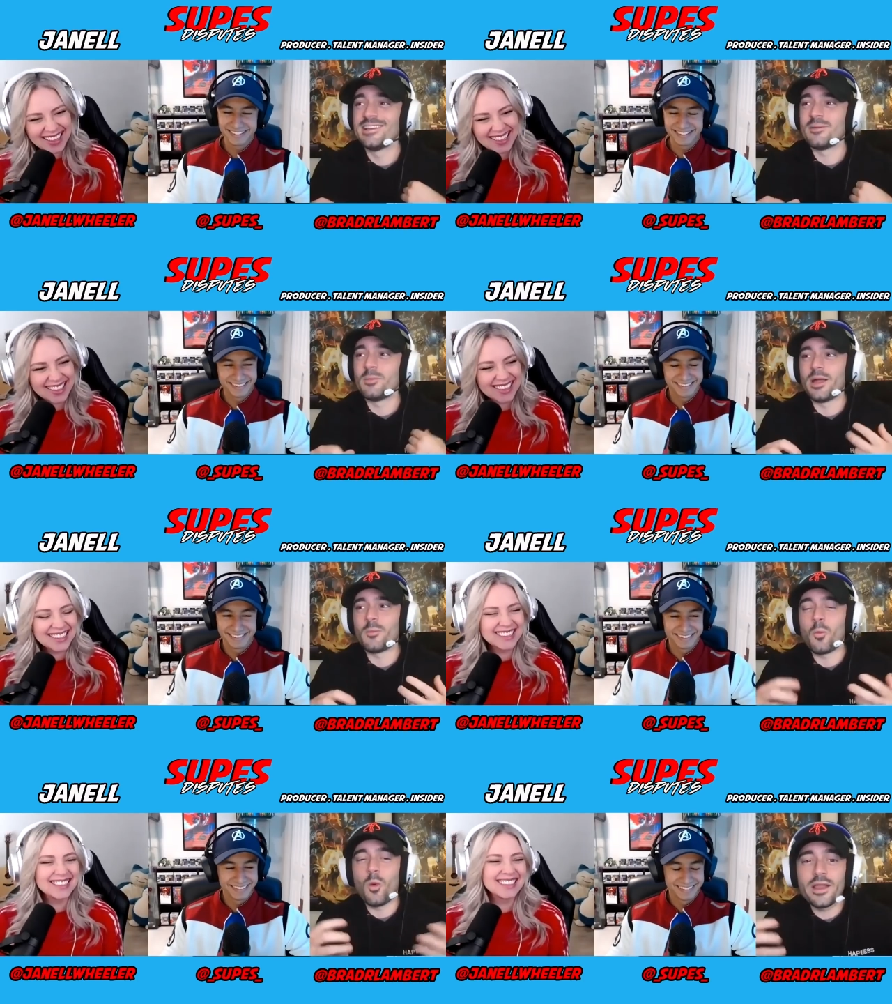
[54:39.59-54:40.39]
Speaker 1: But
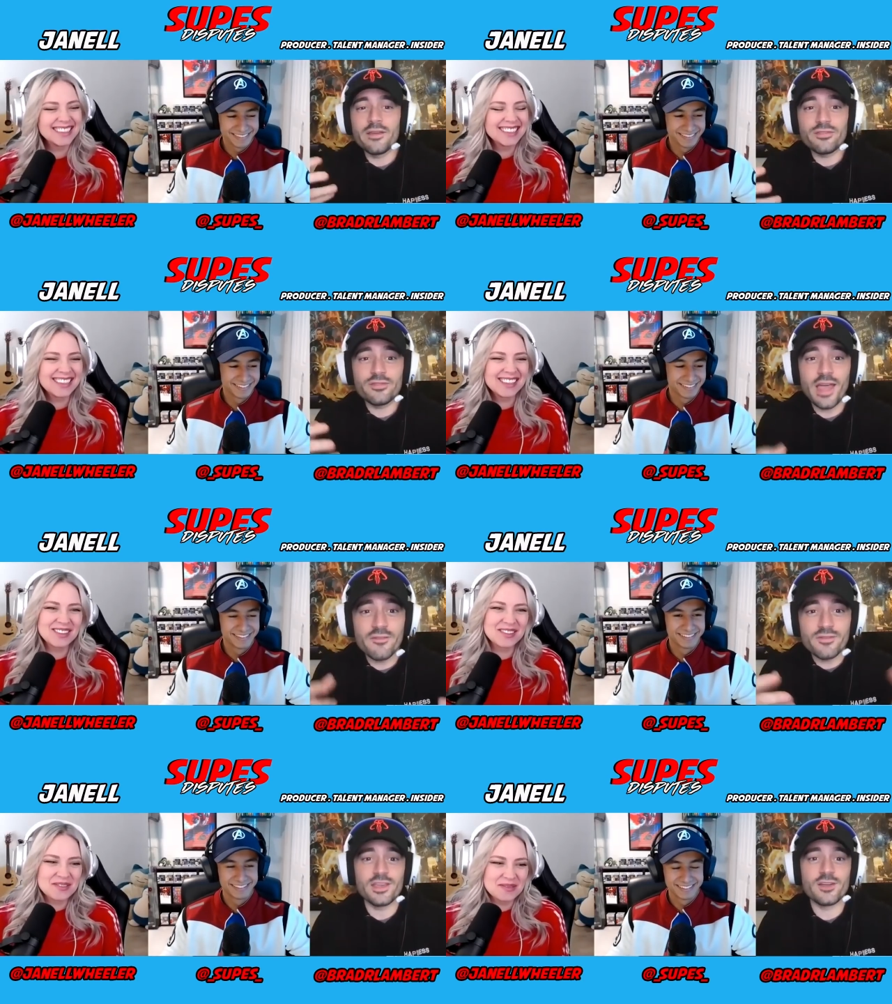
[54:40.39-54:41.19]
what if that
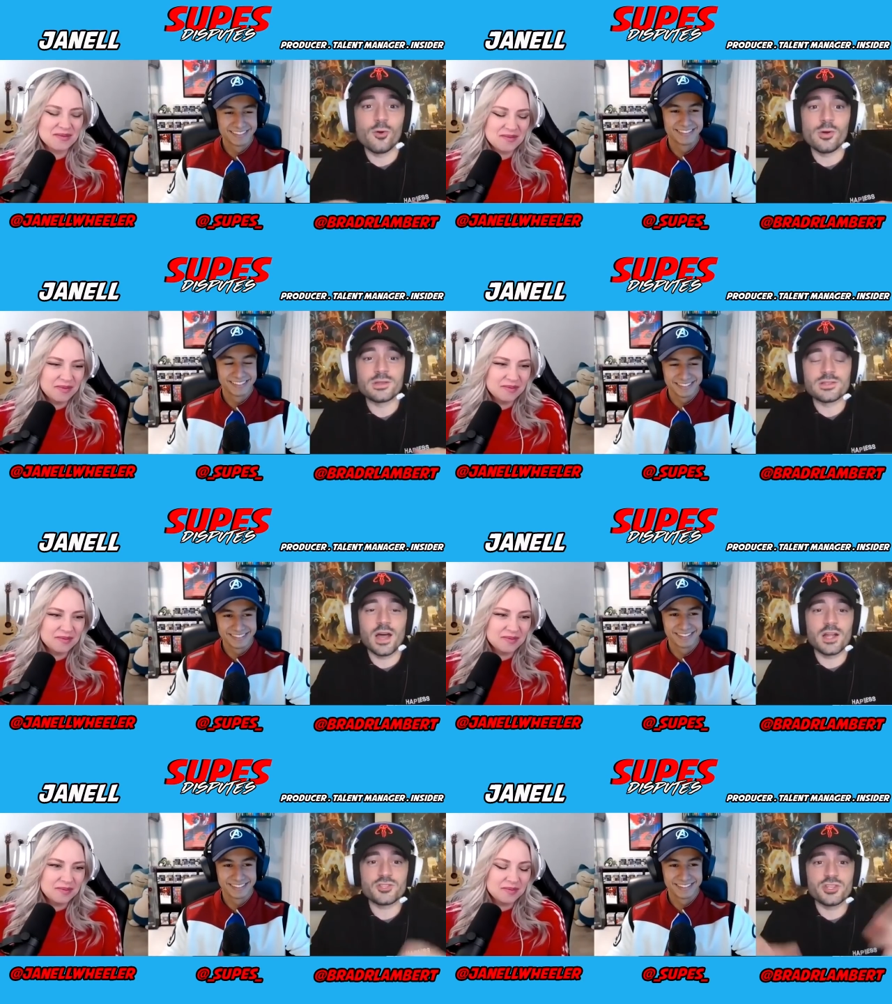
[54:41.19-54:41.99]
vehicle is
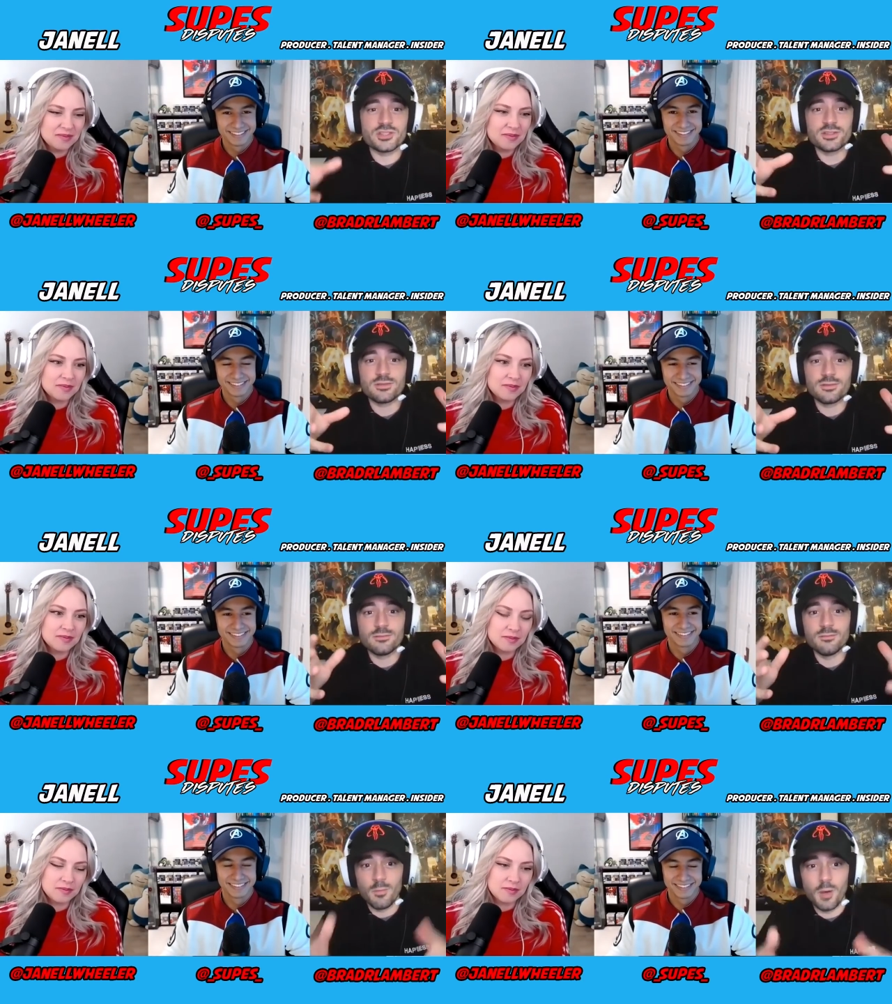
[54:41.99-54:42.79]
not just
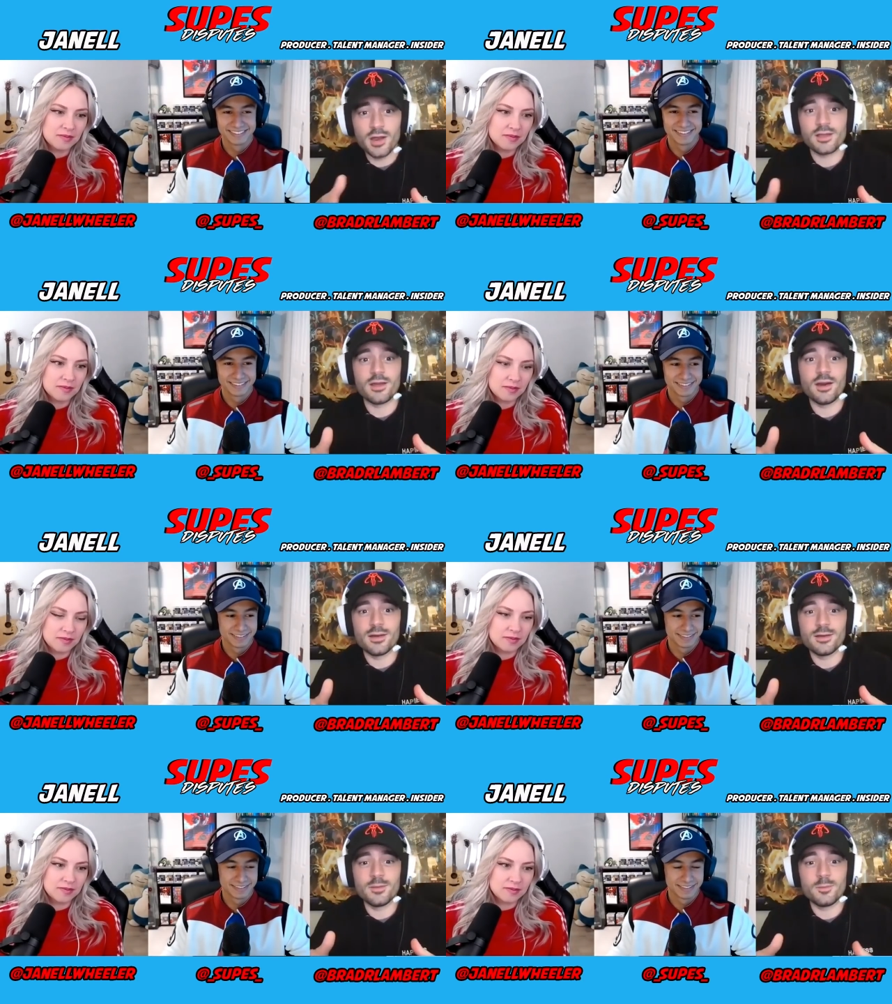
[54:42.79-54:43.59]
Monica,
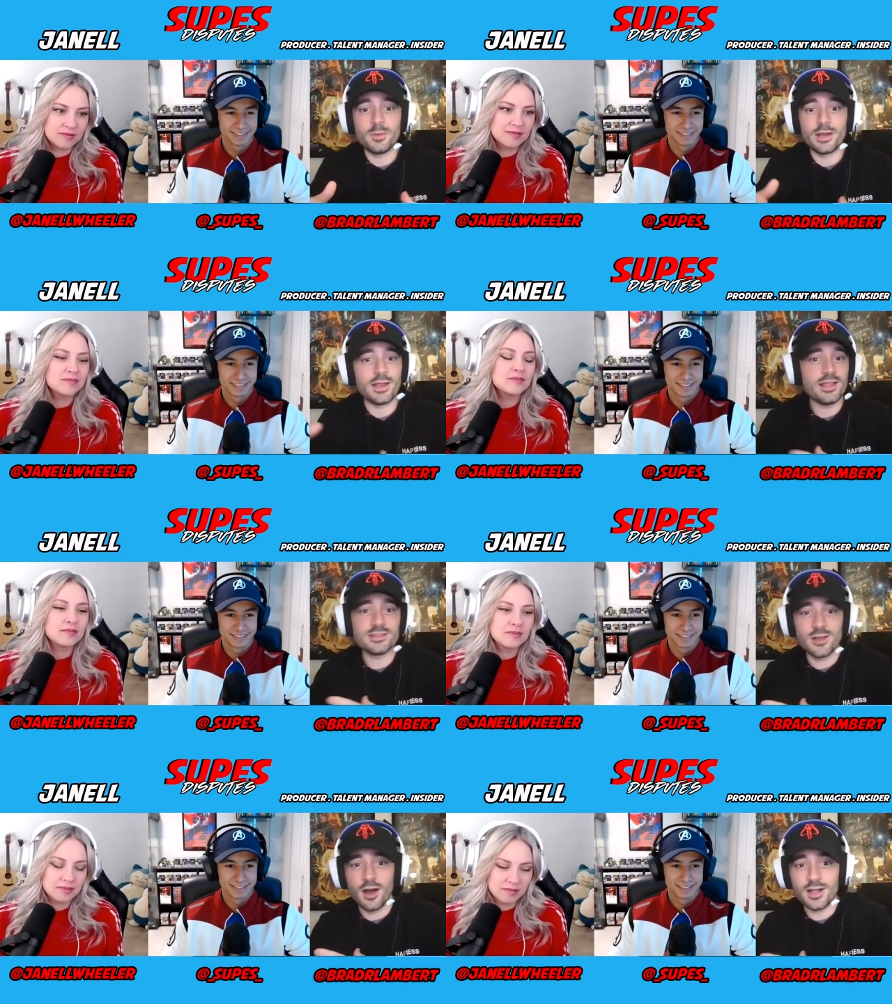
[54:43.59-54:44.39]
but it is
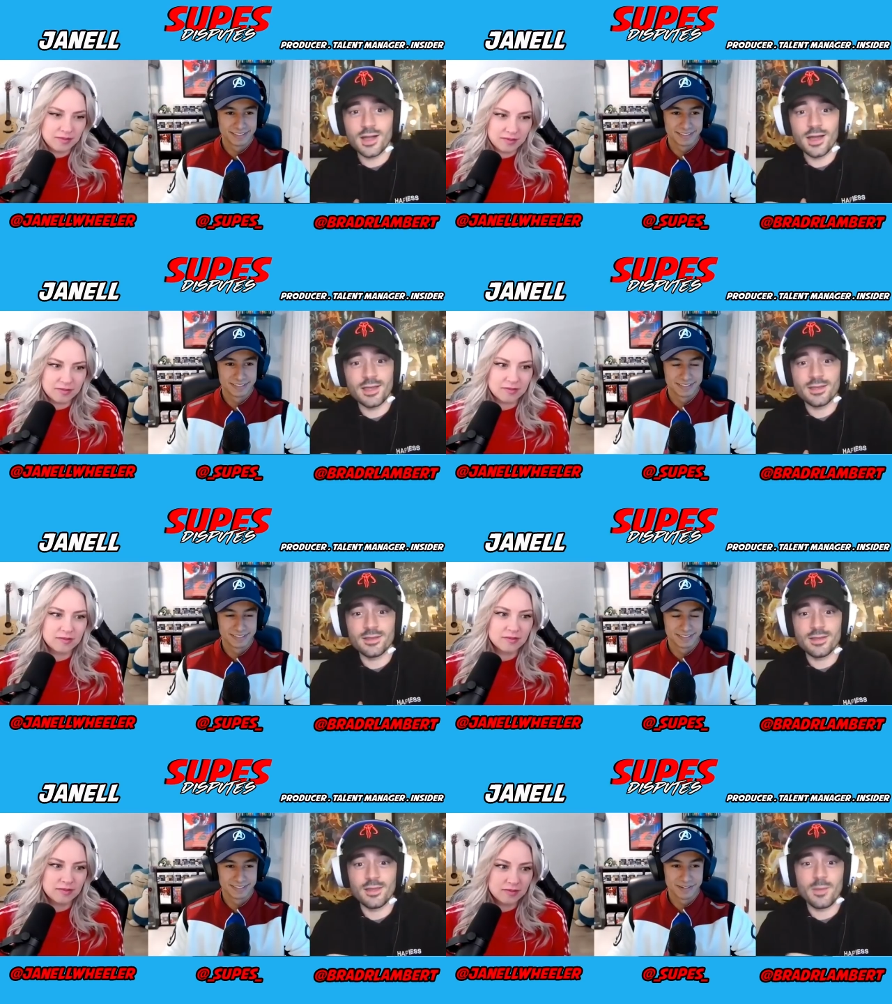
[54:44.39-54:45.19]
Hawkeye,
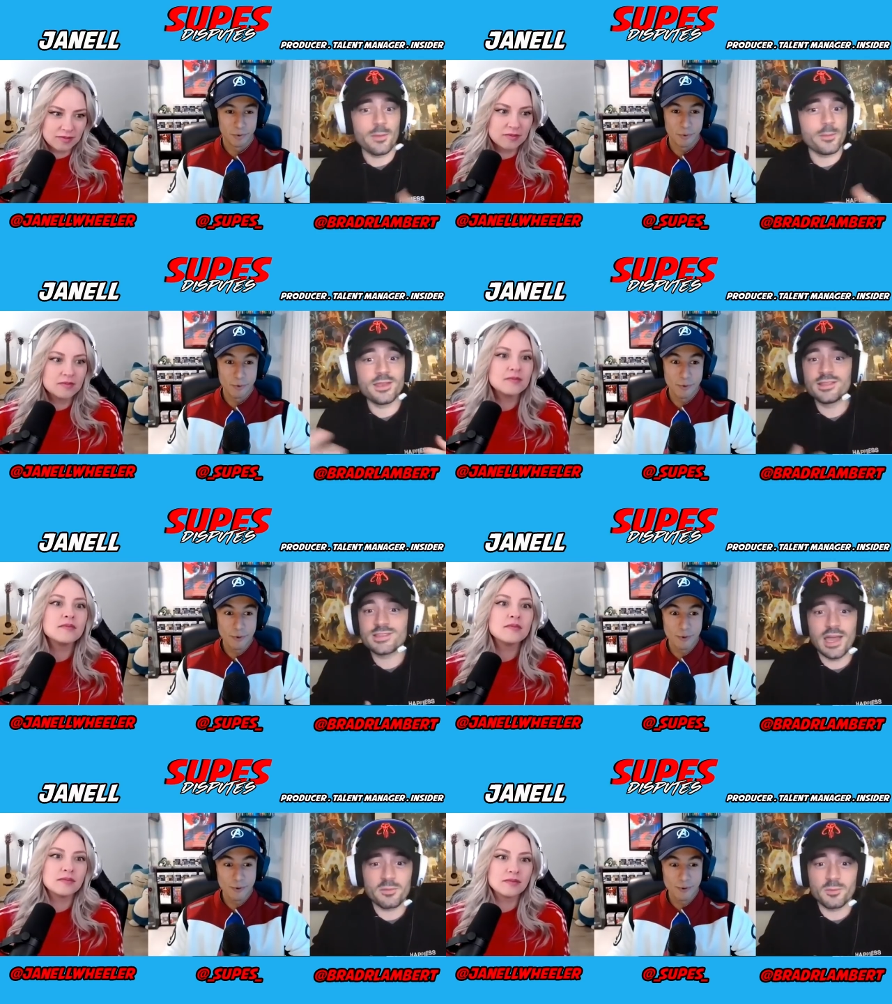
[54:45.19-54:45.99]
and maybe it is
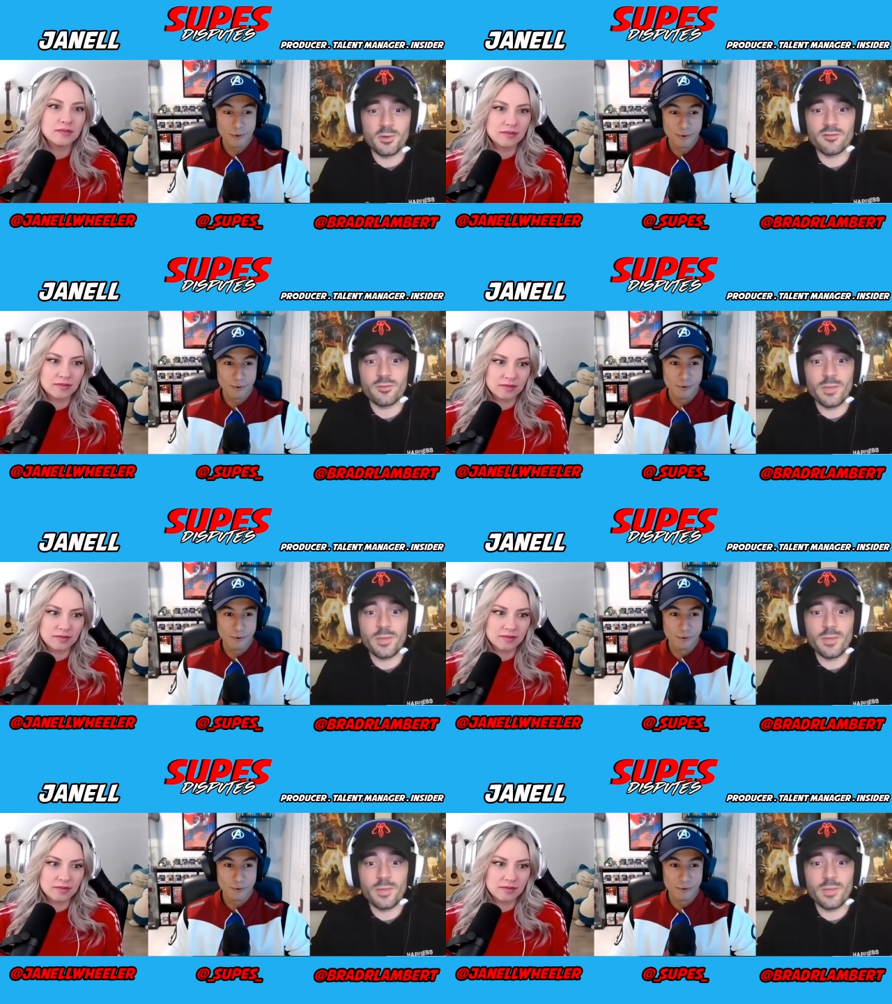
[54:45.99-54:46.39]
Captain Marvel.